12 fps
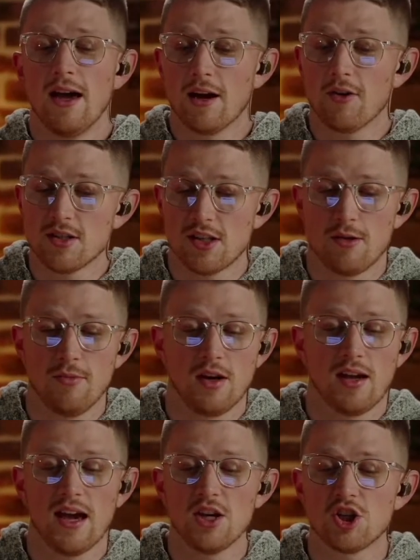increasing
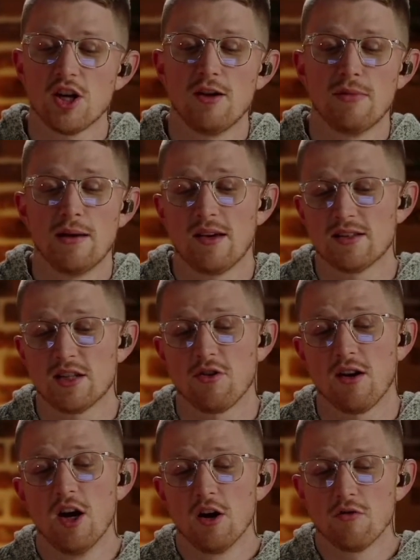communication, maybe
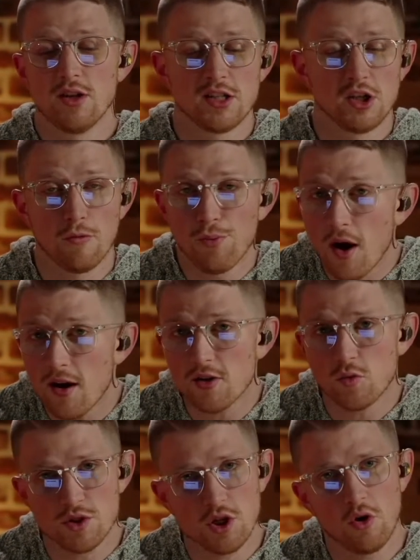considering releasing new
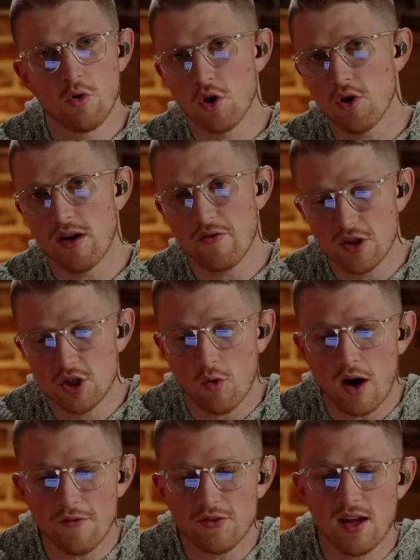products once a quarter or every so
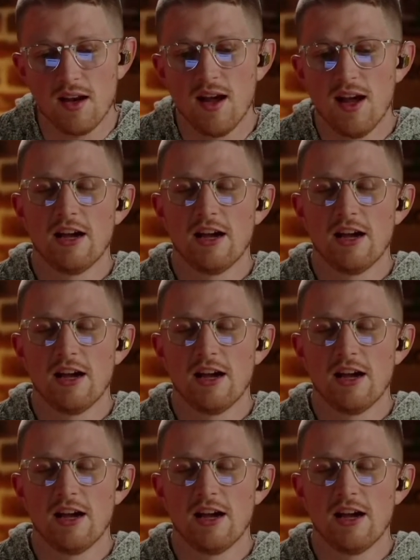often.